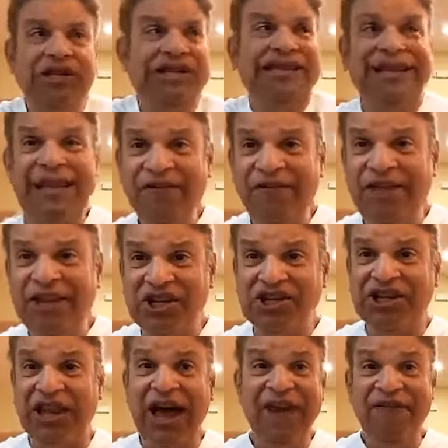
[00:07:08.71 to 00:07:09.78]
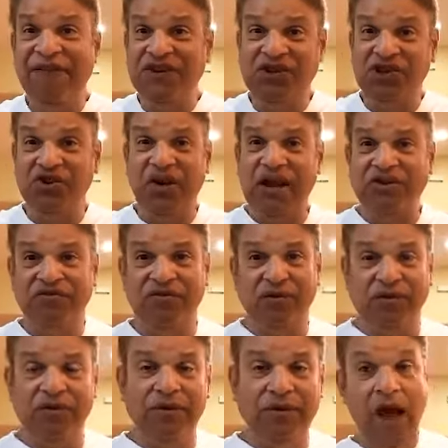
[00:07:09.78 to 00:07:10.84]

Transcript: Just living this life is stressful.